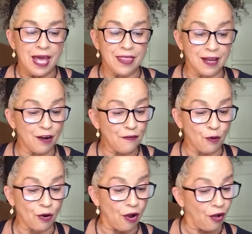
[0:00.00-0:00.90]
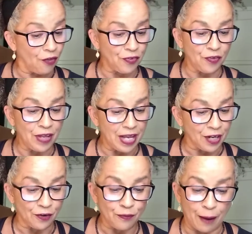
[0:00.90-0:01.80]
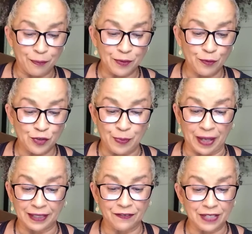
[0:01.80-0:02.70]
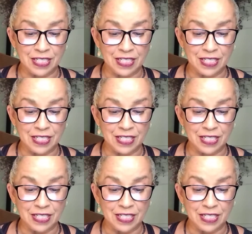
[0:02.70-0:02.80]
and therefore also the inner respective